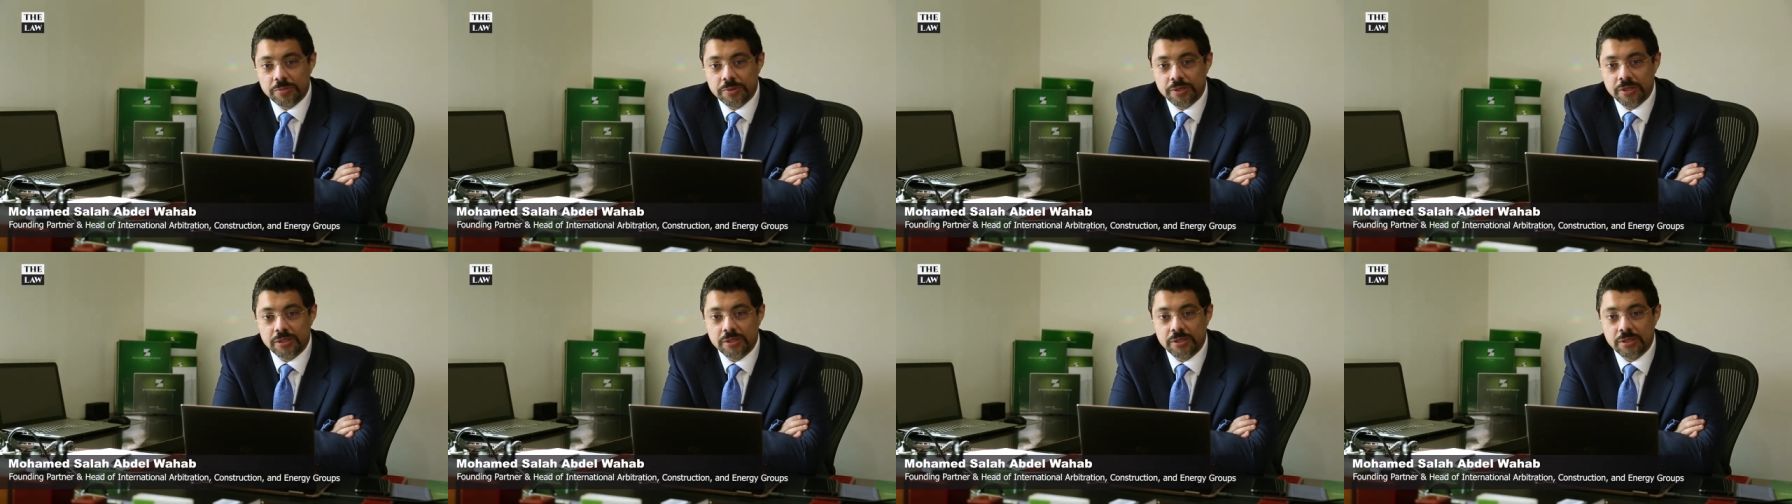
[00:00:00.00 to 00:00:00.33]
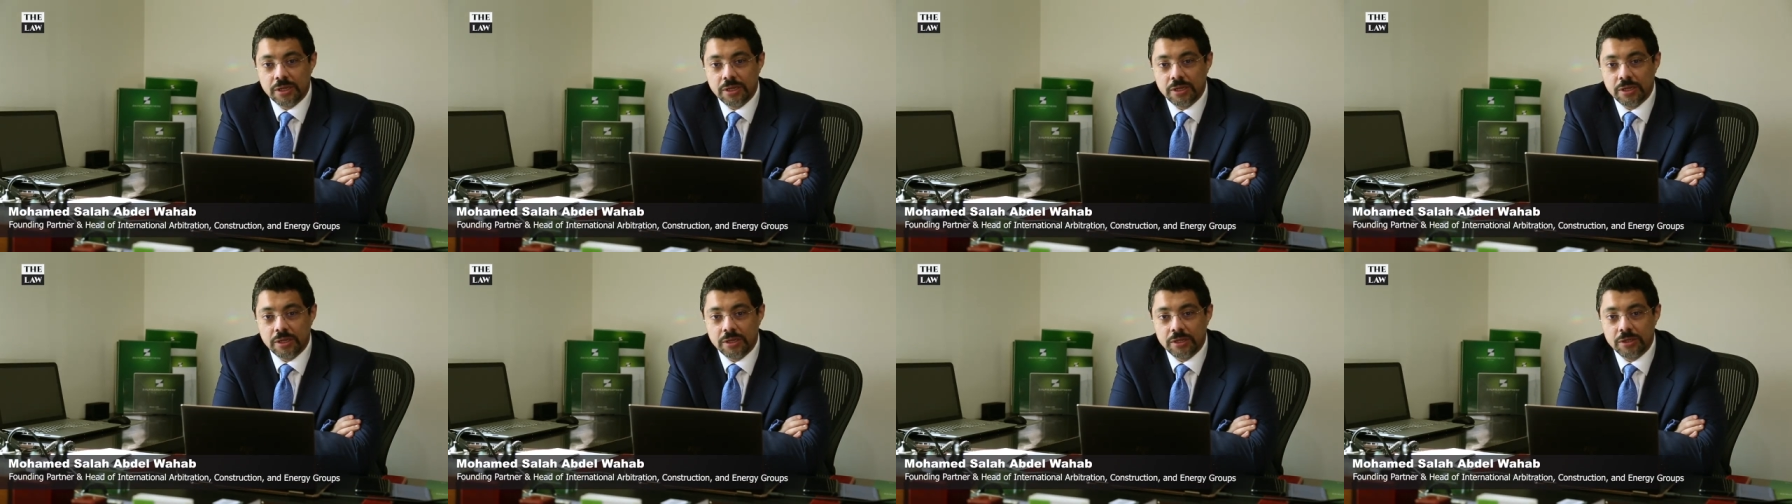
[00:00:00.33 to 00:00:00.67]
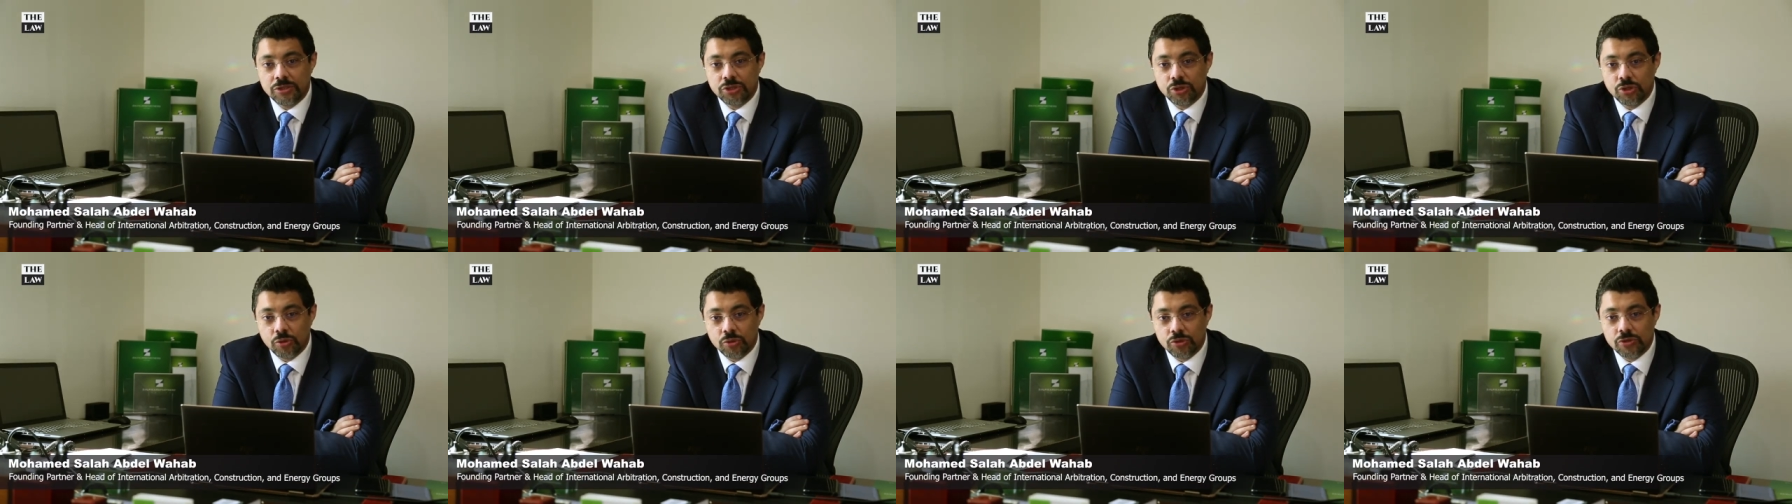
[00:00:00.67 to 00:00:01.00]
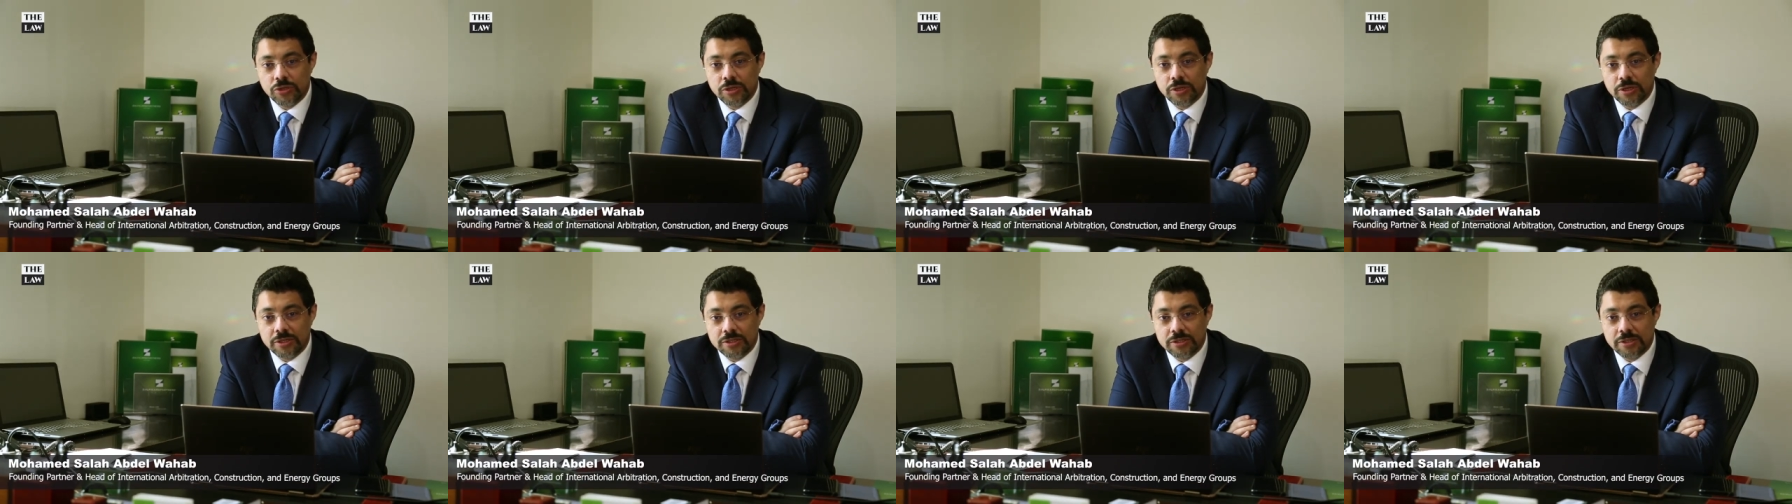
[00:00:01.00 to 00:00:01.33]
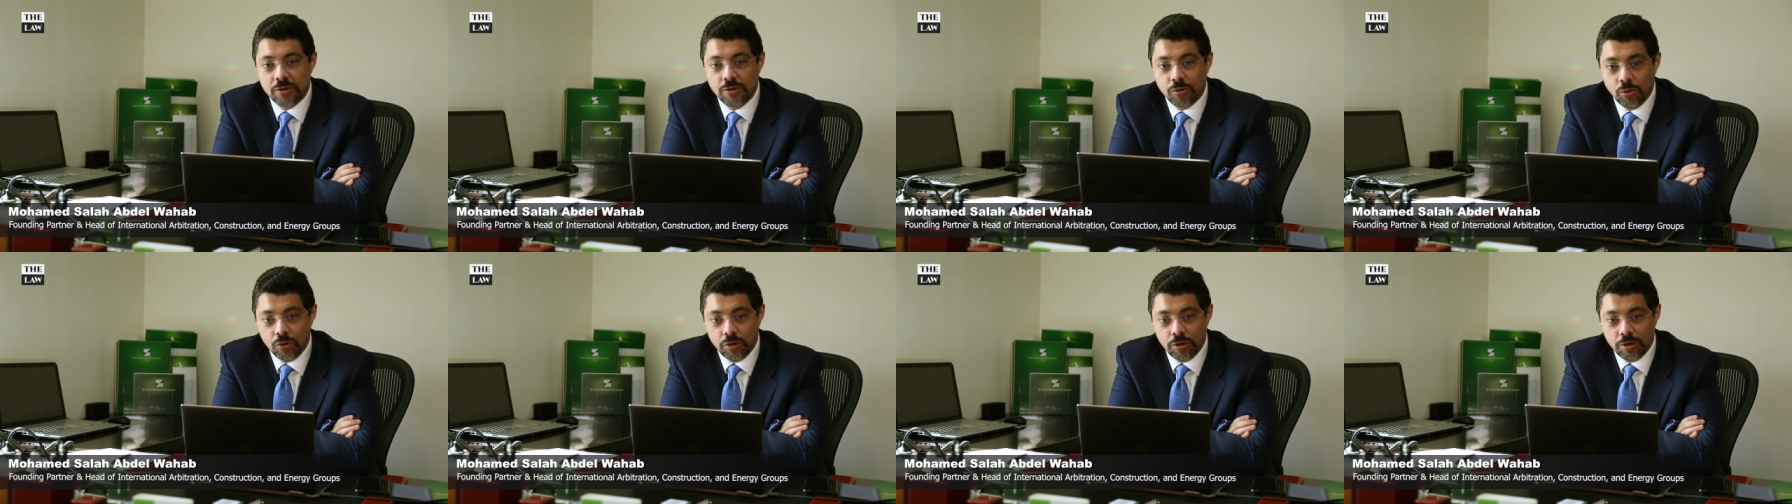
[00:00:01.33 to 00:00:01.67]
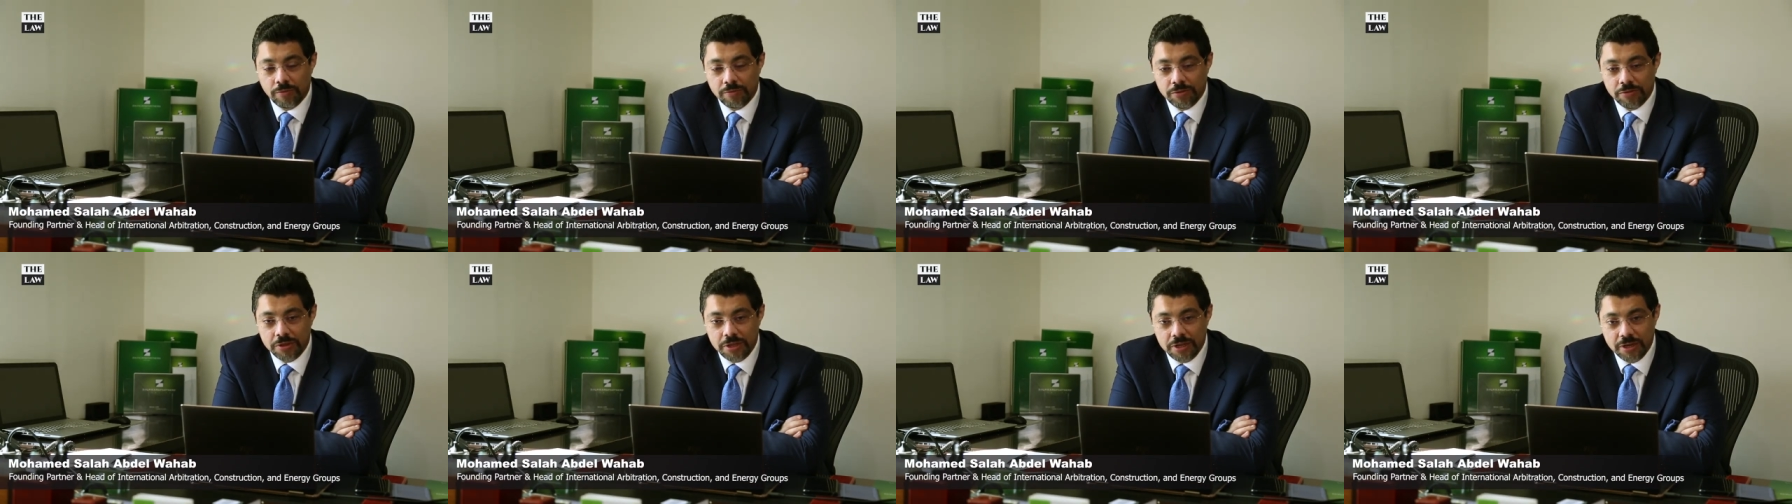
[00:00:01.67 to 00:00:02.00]
been chosen as the Lawyer
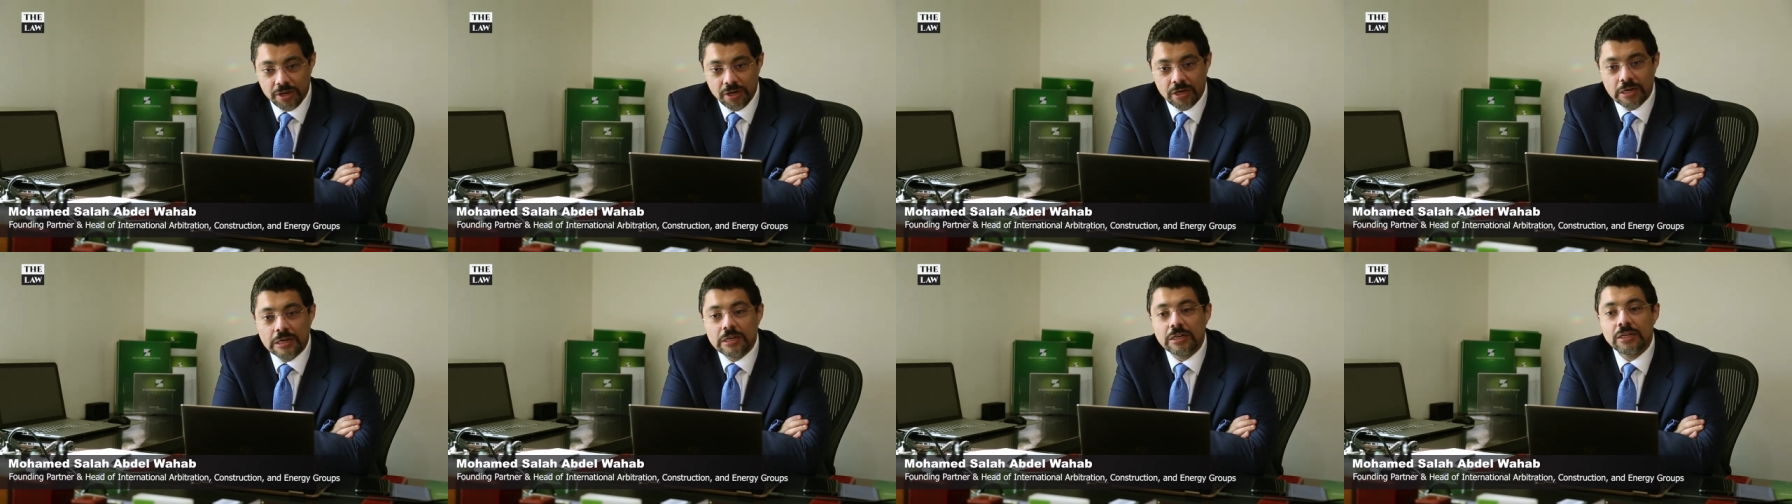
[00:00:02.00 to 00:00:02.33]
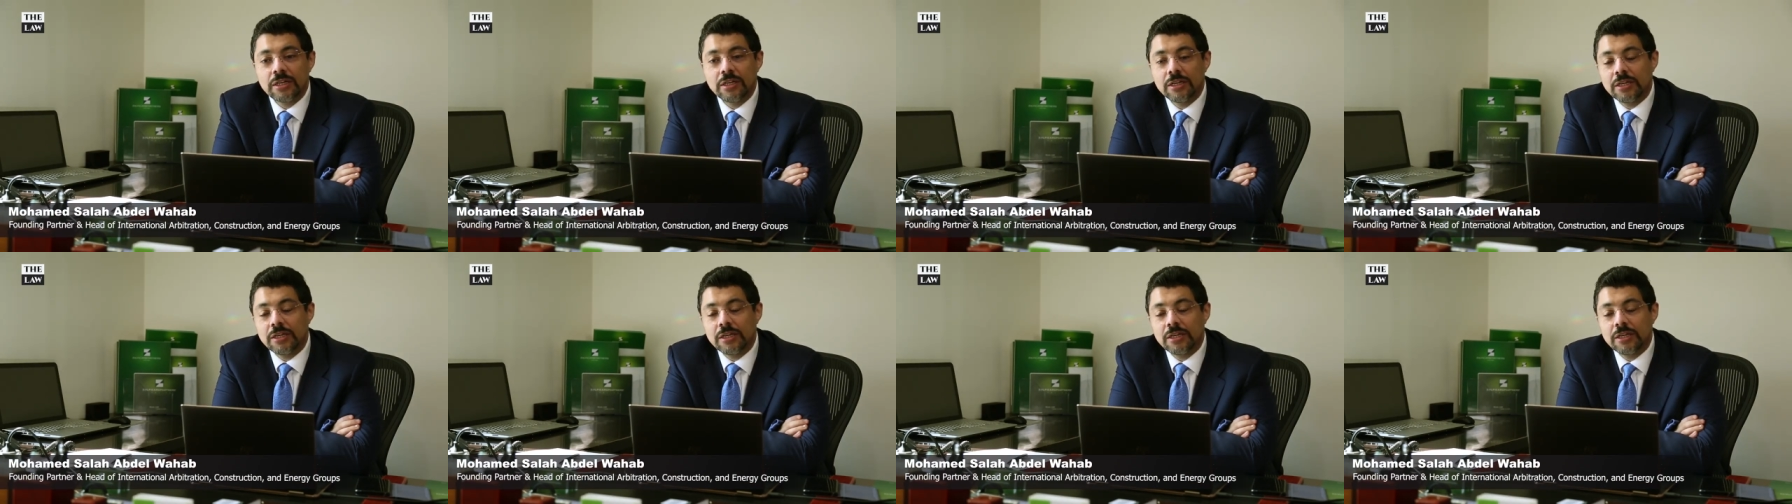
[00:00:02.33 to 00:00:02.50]
of the Year,